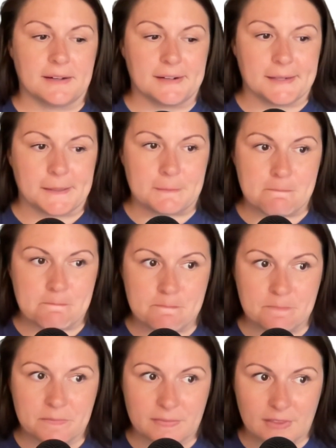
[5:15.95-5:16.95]

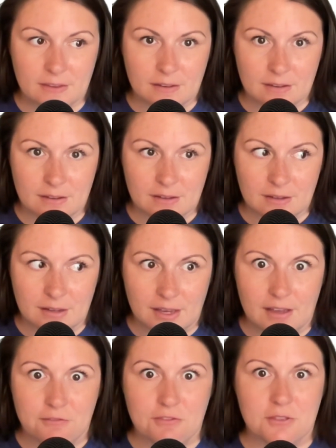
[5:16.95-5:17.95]

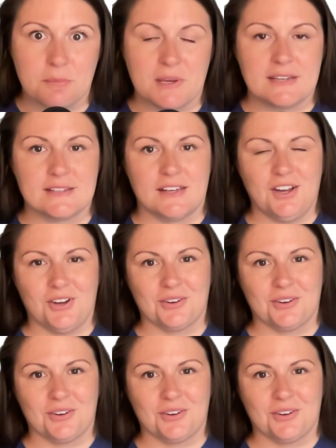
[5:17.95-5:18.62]
F the PTO.